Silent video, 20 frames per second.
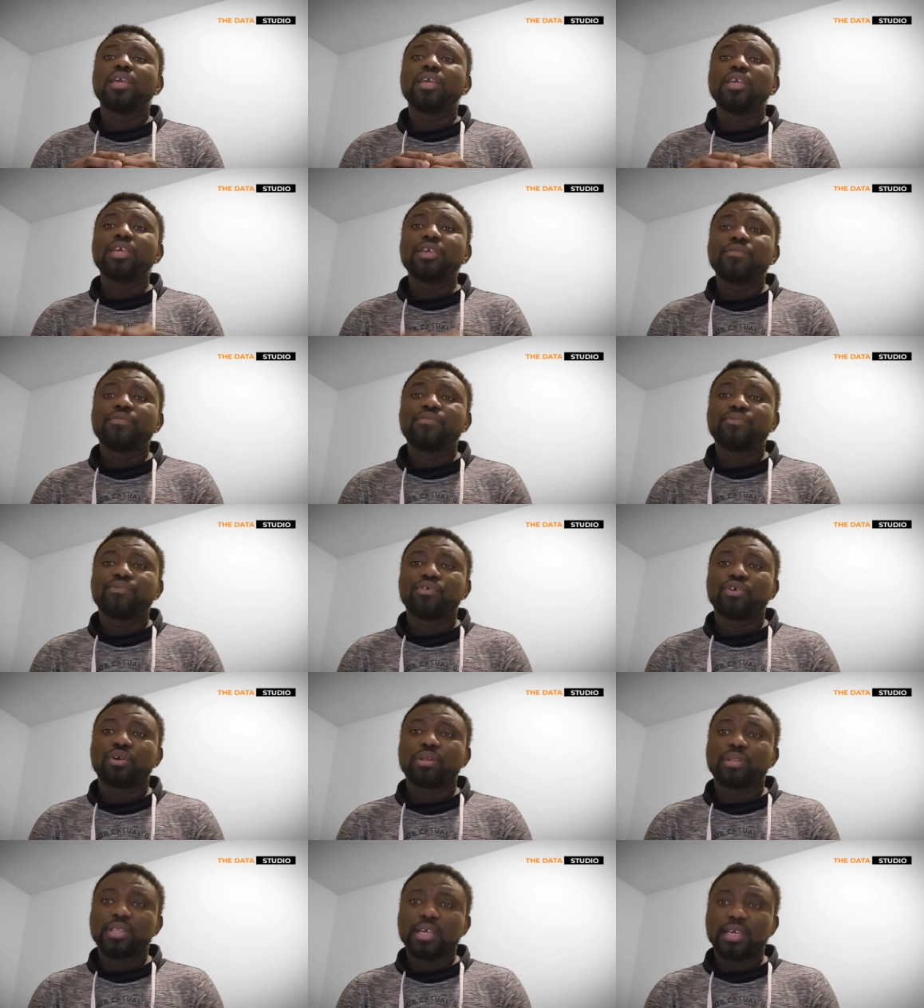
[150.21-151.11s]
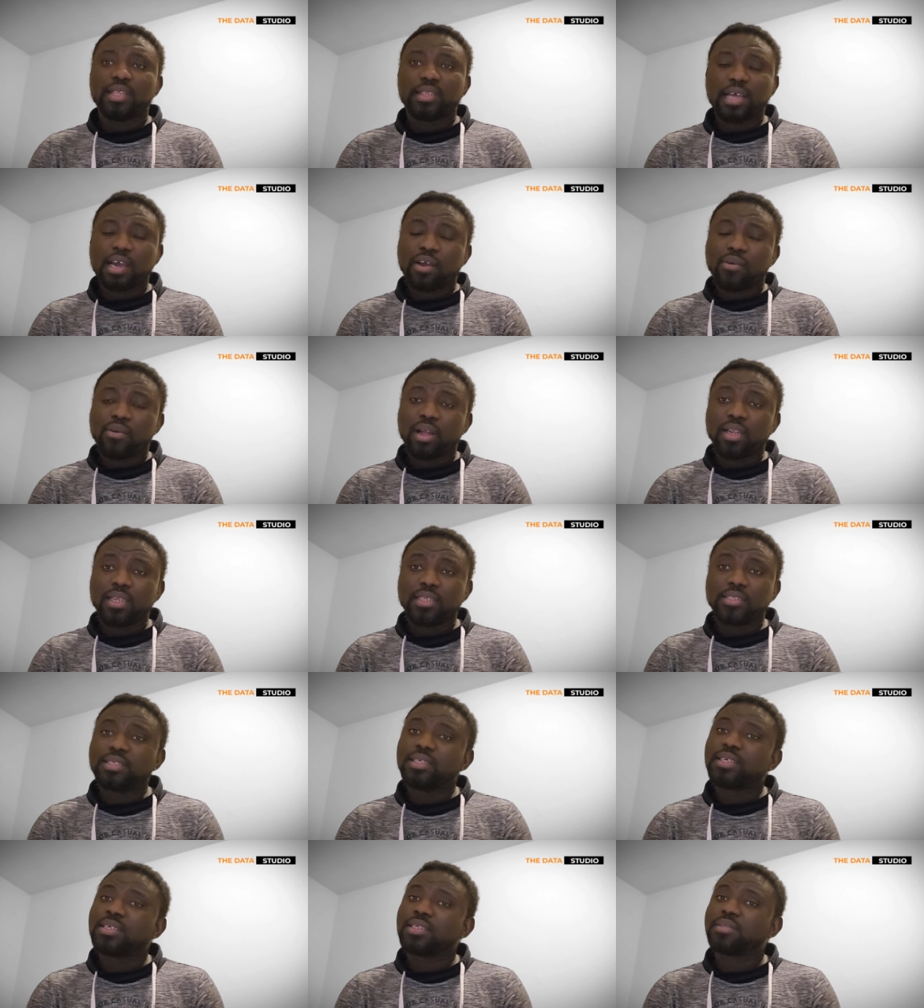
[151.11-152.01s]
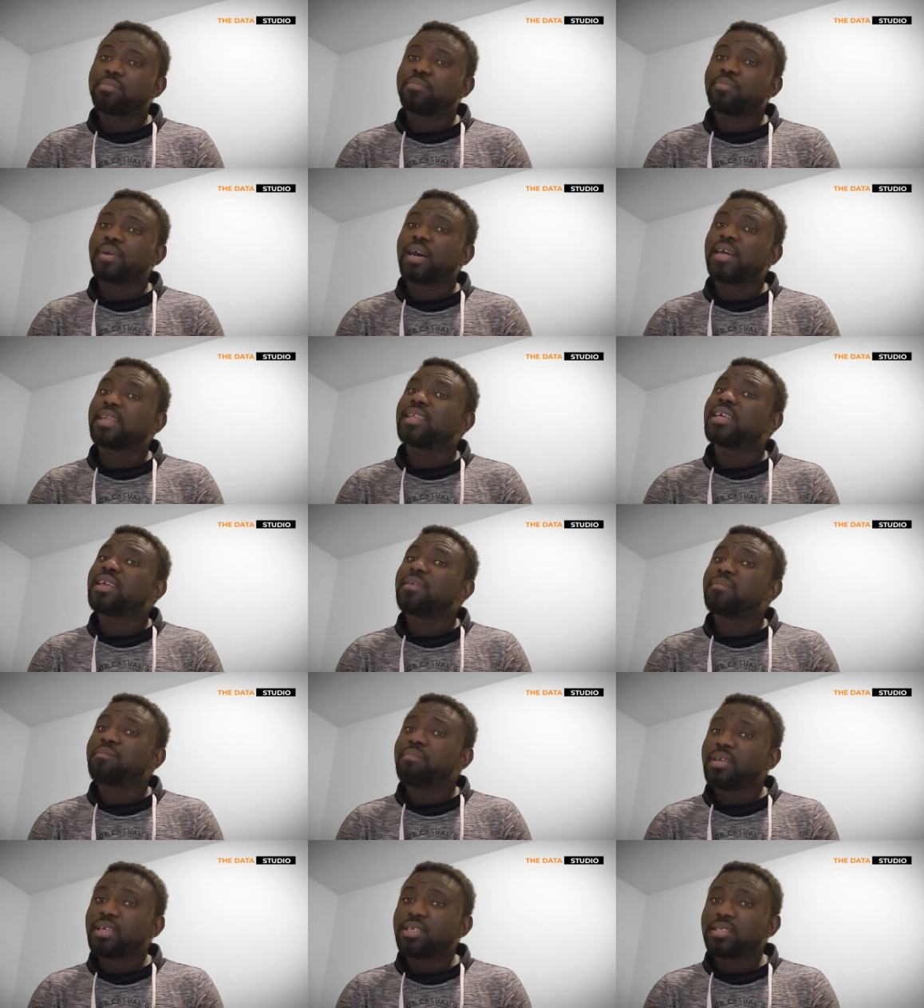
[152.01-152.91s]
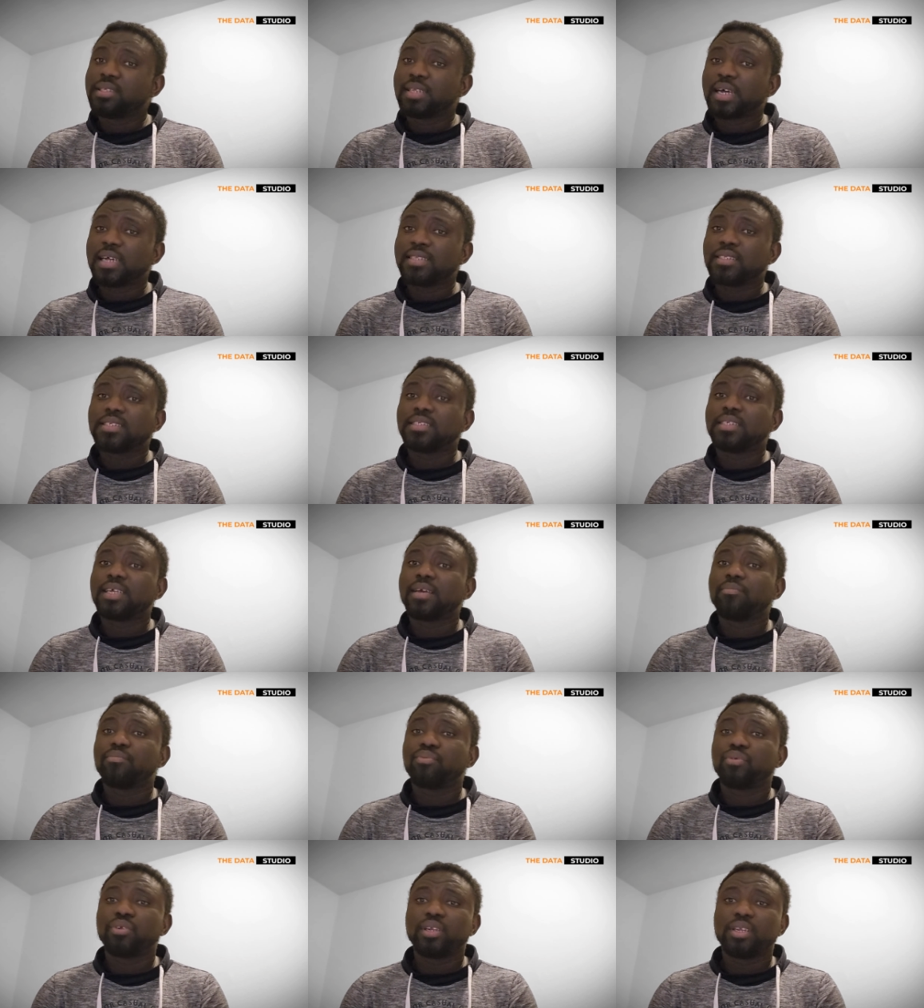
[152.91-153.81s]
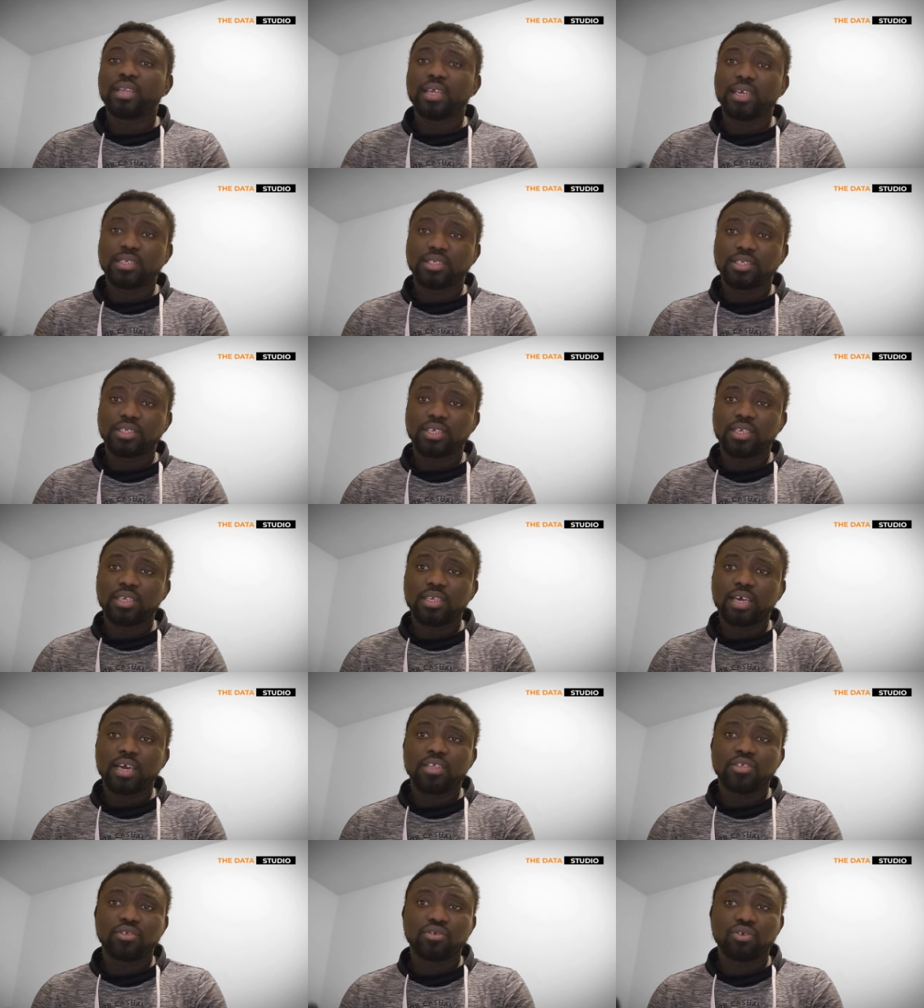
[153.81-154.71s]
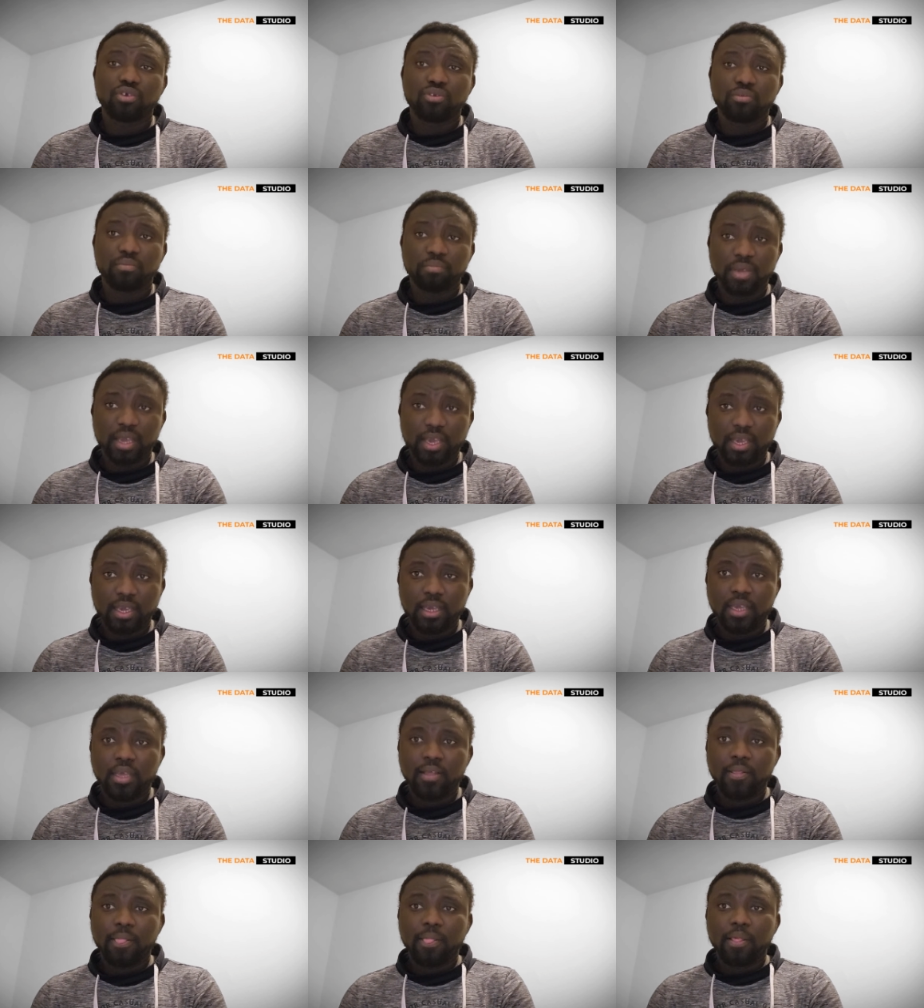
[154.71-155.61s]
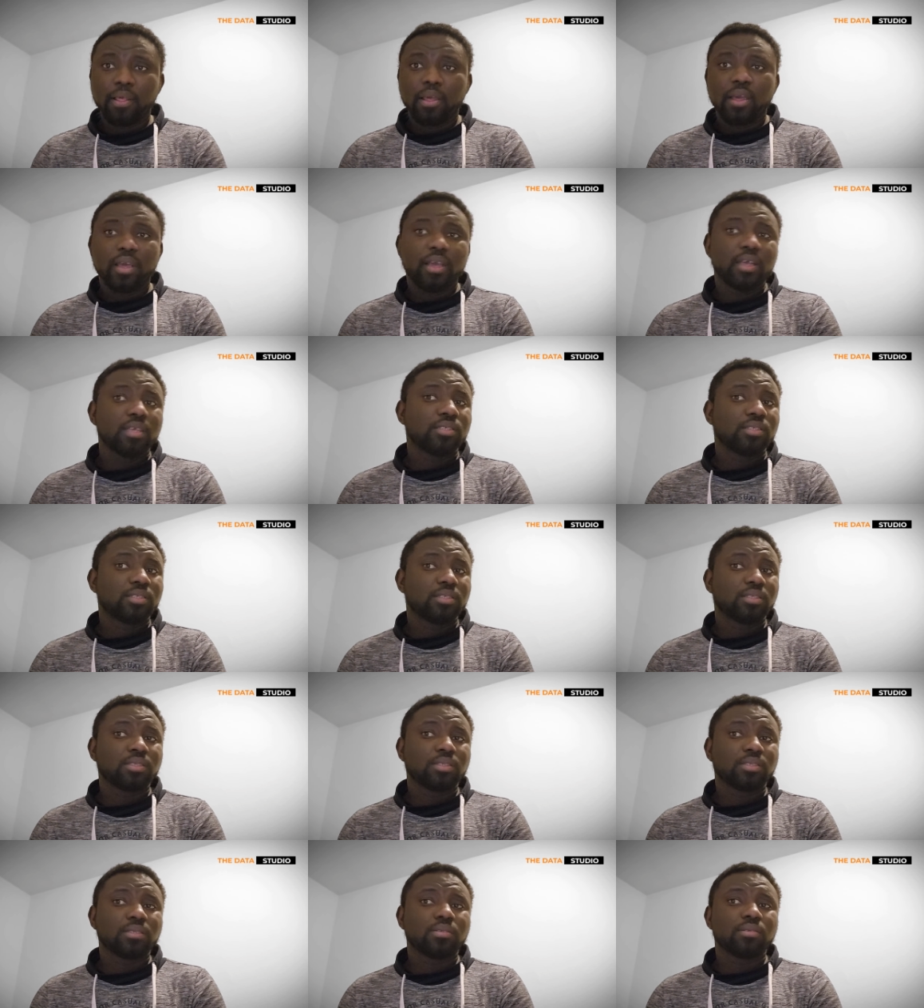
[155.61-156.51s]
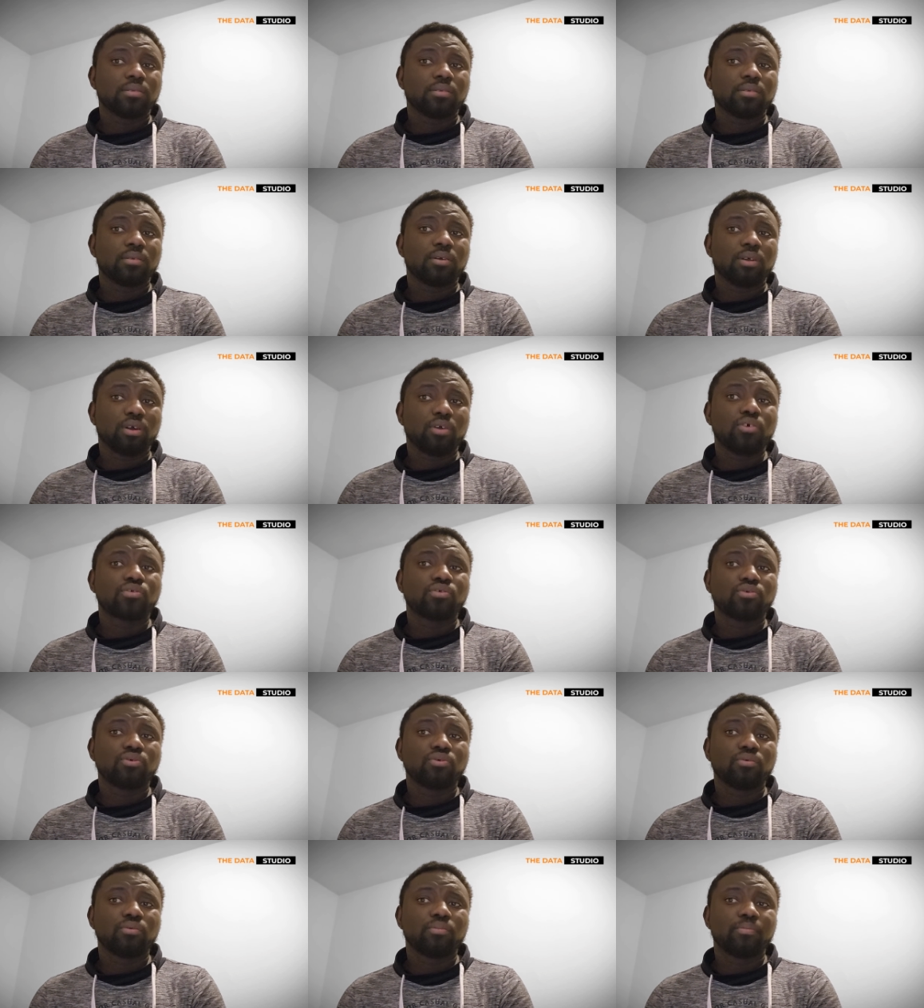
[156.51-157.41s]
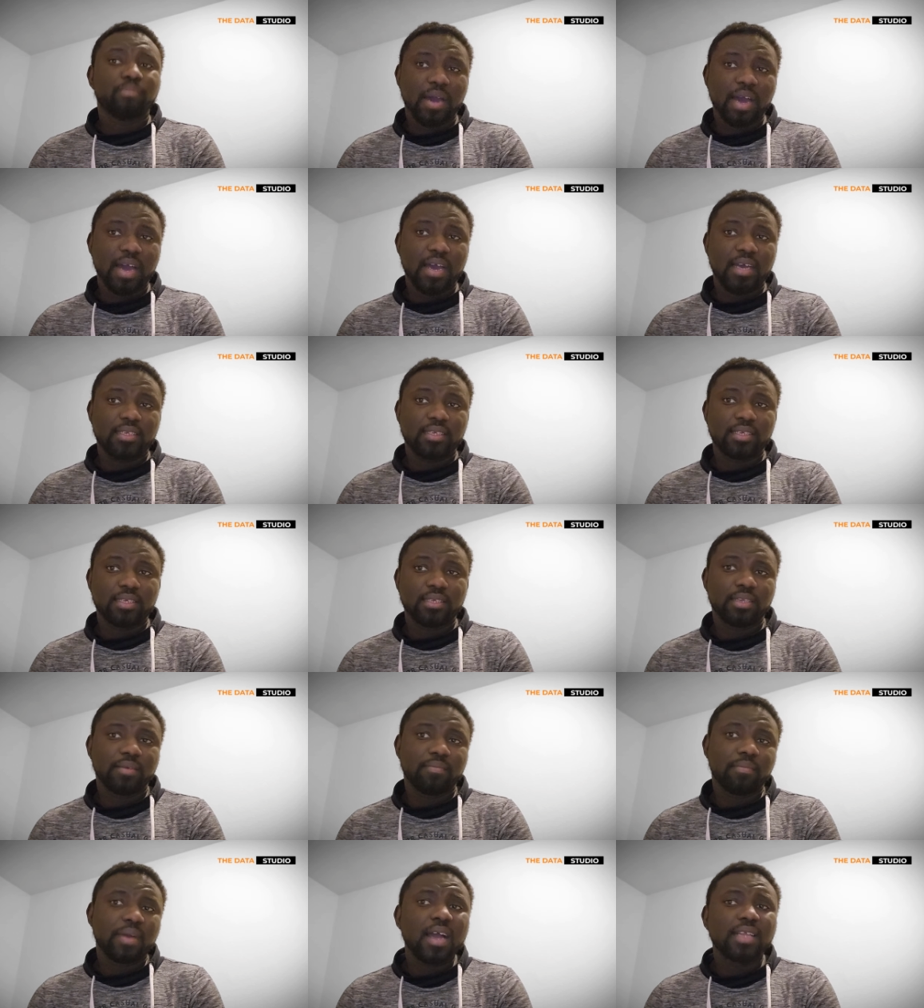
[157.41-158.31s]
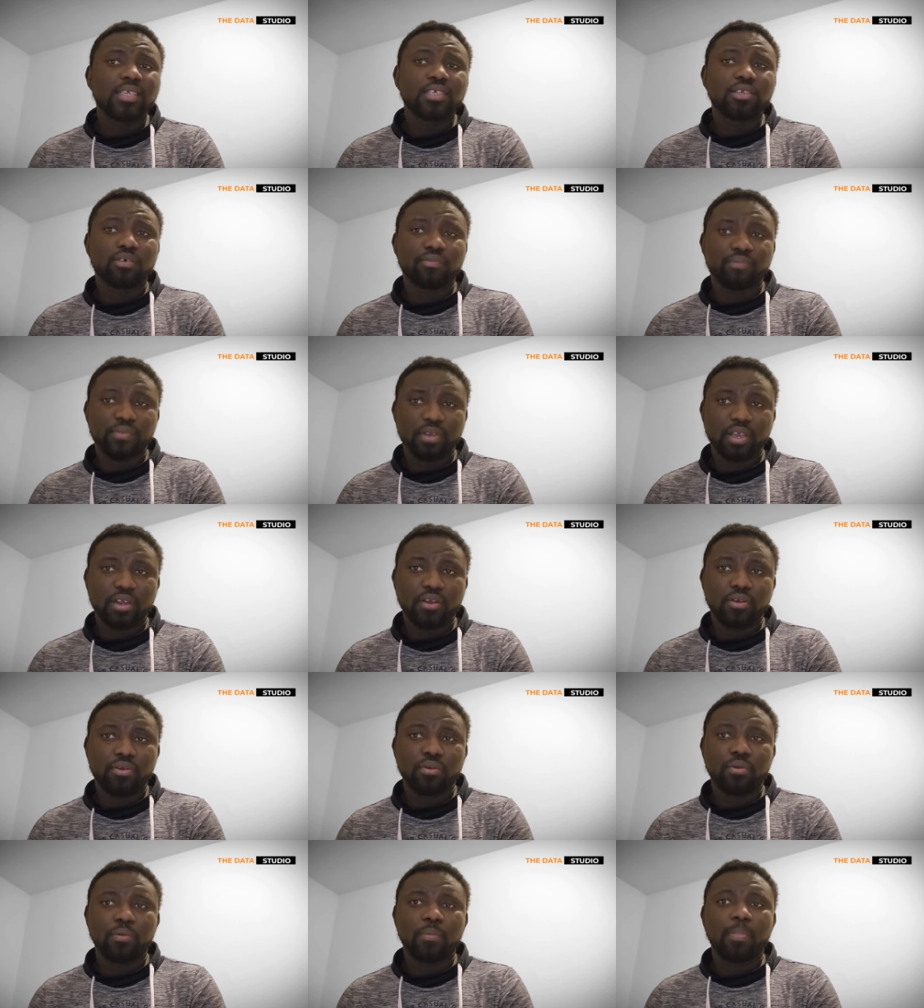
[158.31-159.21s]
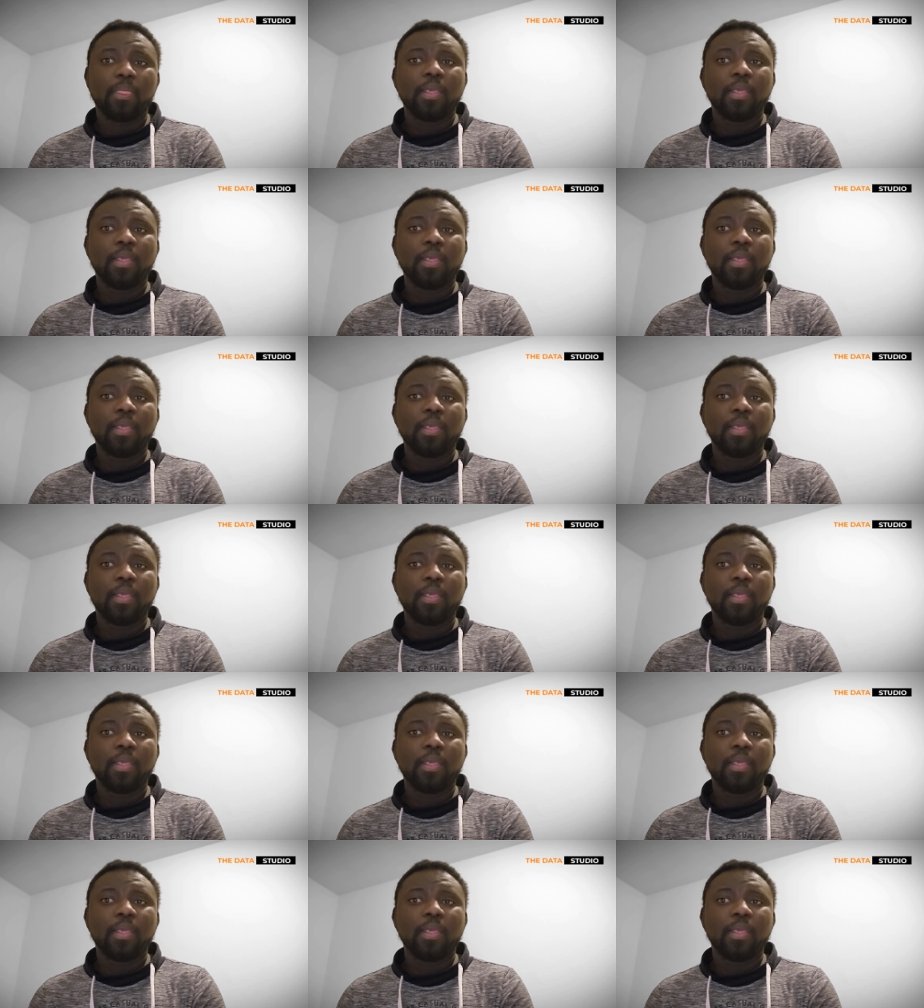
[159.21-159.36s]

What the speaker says: if your data quality is bad, it means that the prediction that it's going to make is also bad. The margin of error